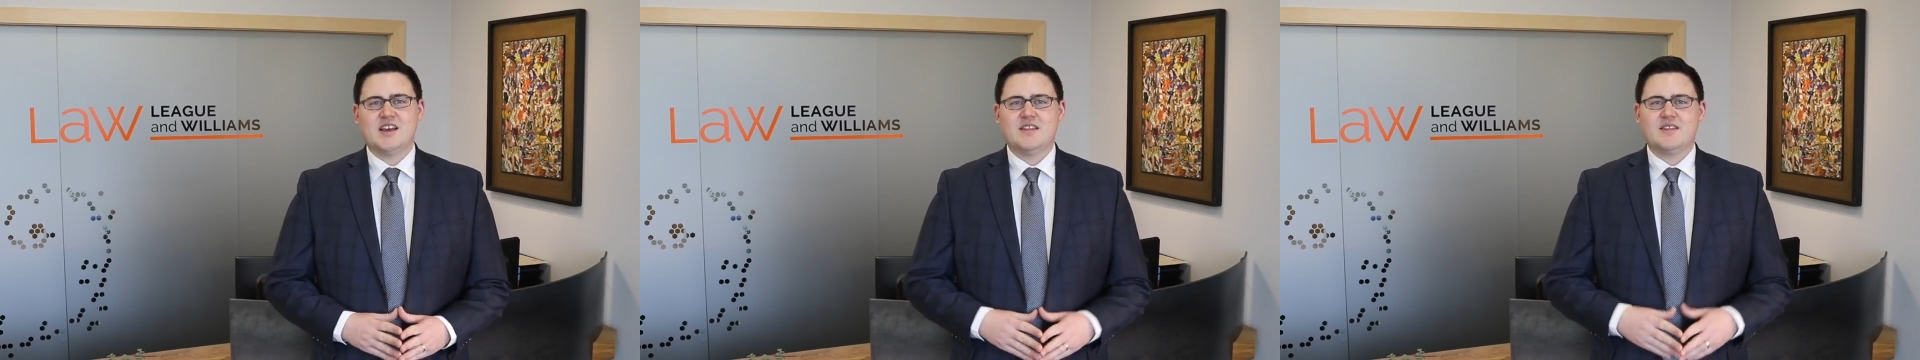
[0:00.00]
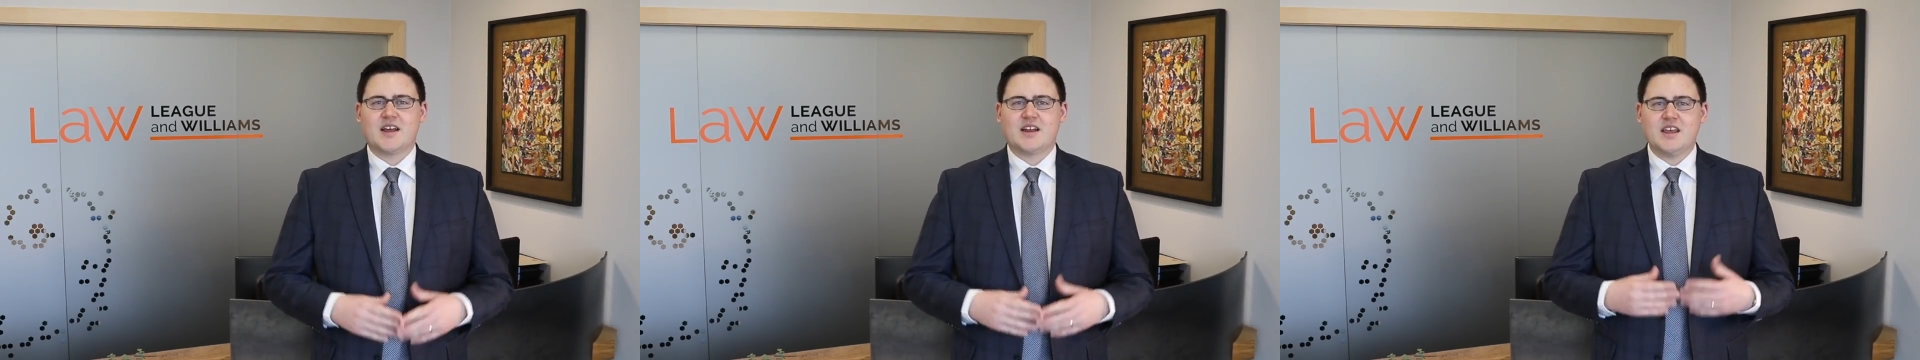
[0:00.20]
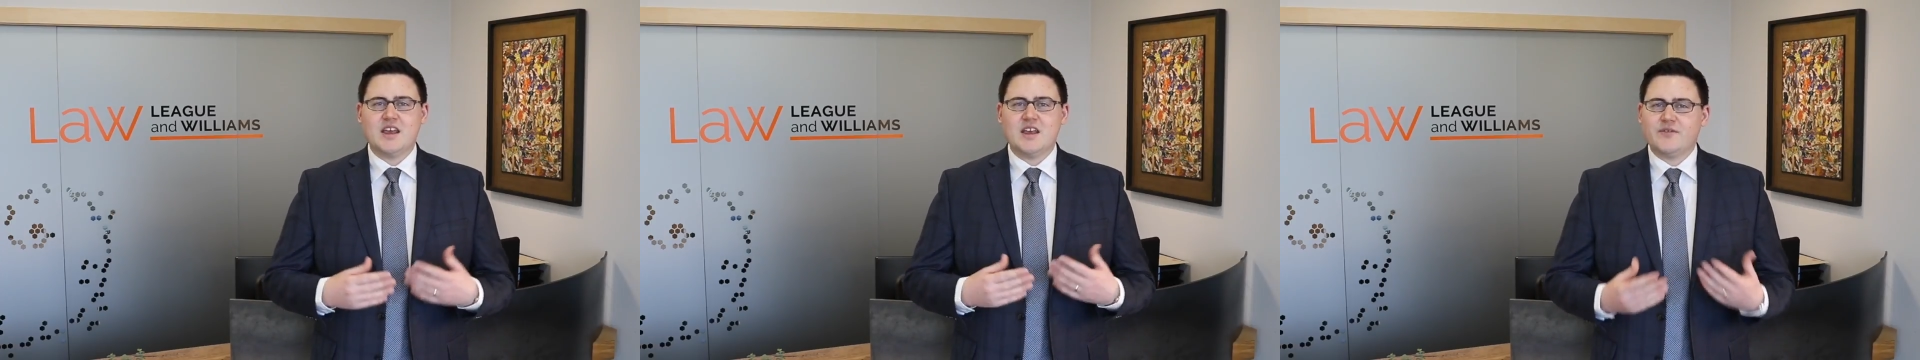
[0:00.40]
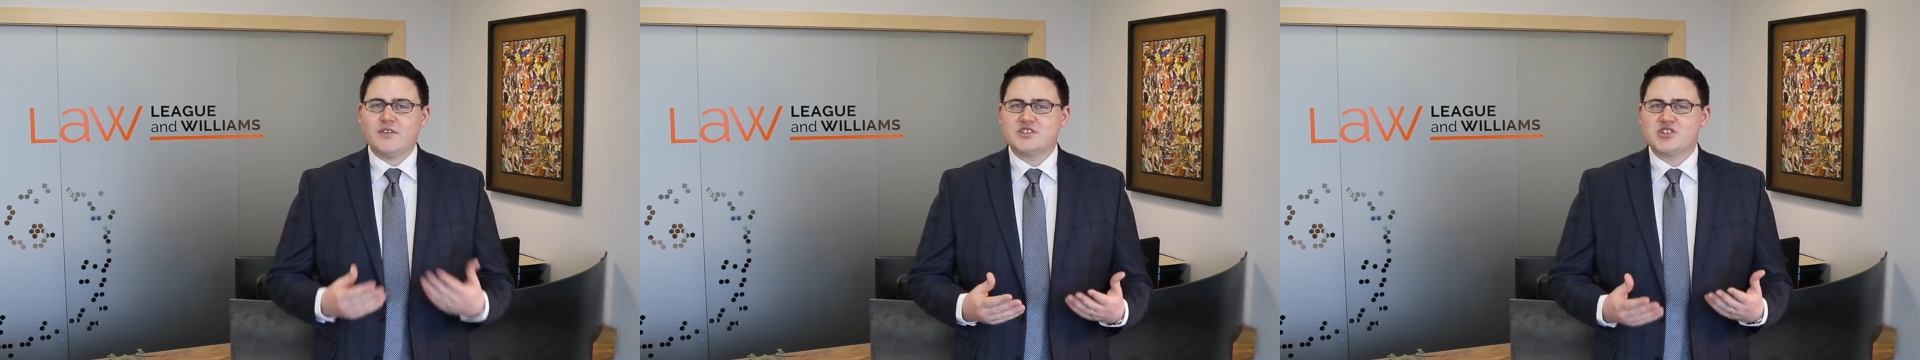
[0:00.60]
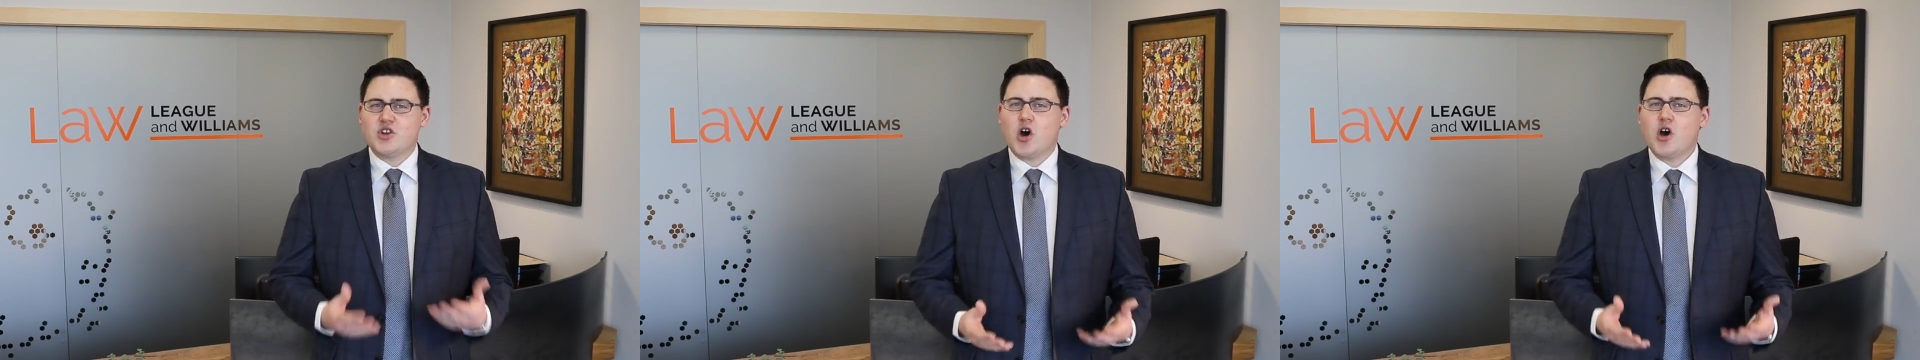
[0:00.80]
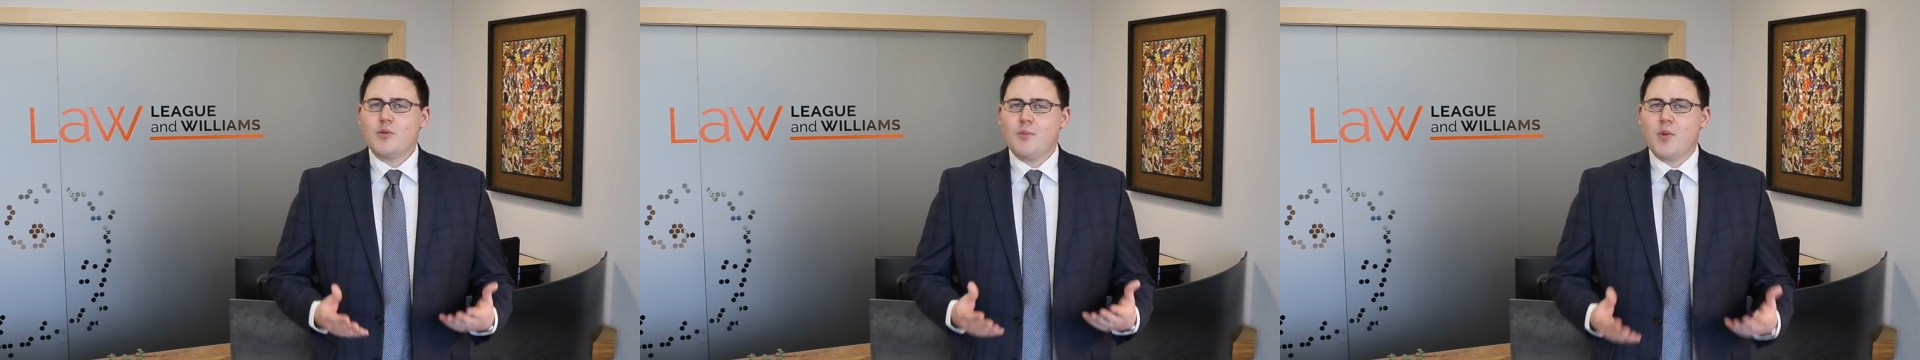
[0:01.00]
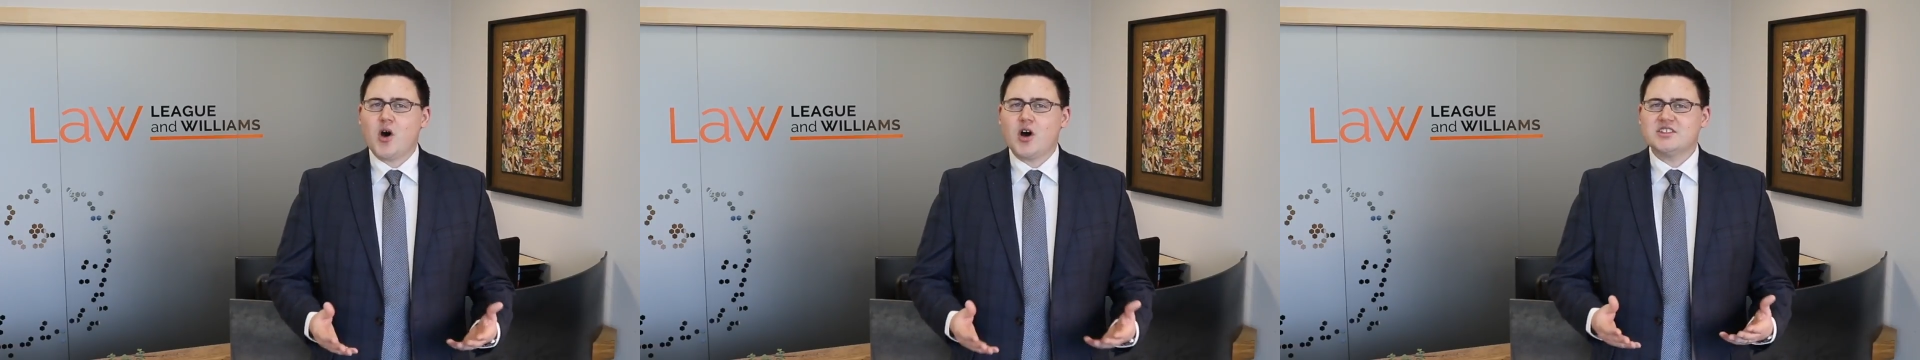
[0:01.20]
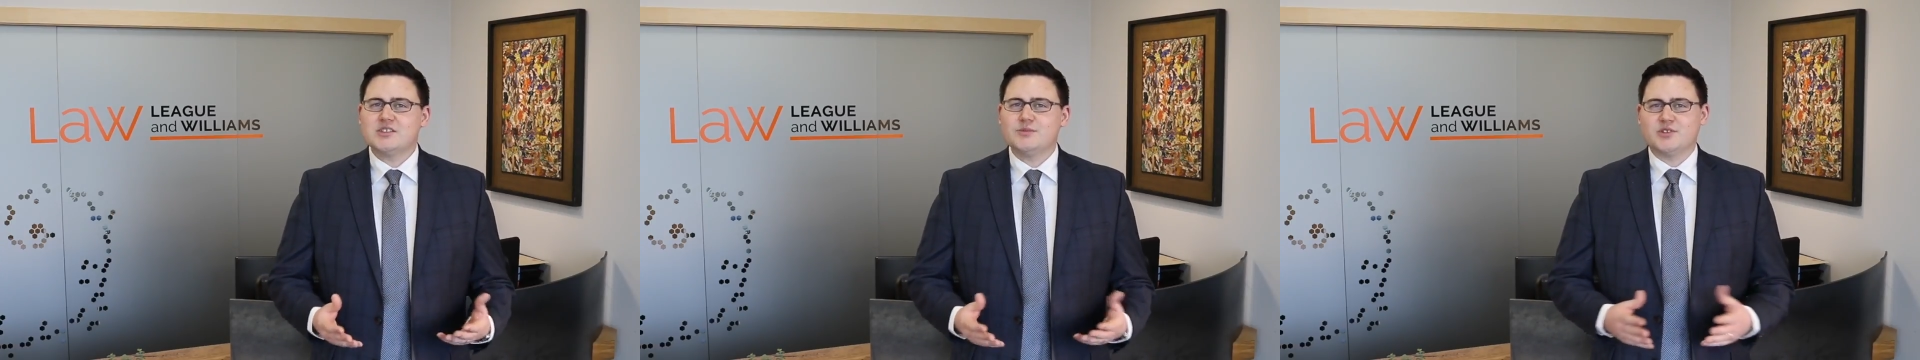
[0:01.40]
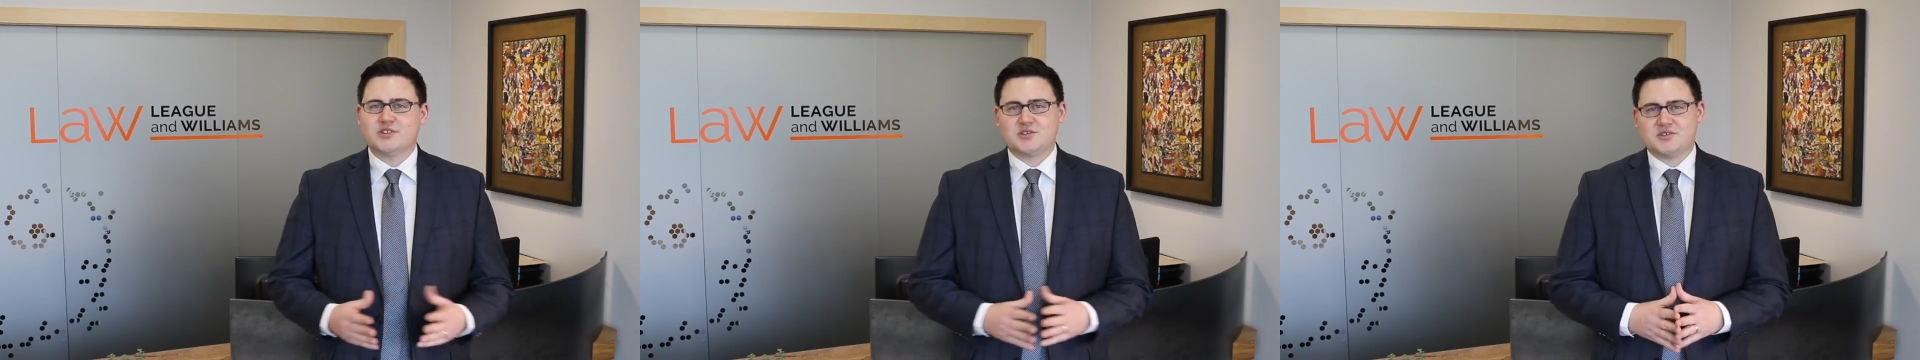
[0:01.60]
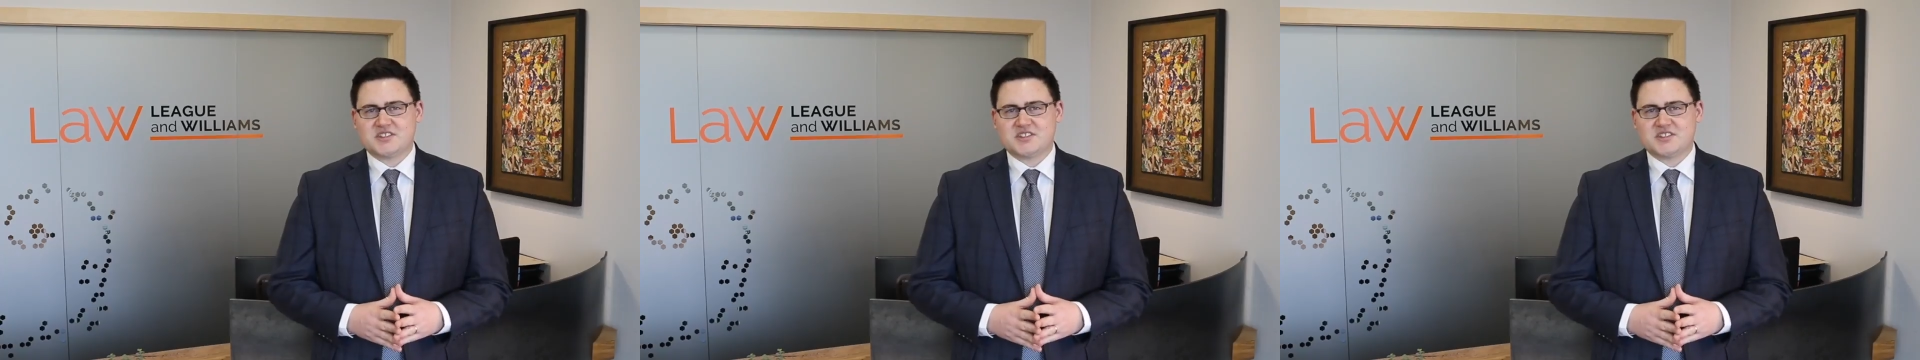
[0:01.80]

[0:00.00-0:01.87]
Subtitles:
that if it is not possible to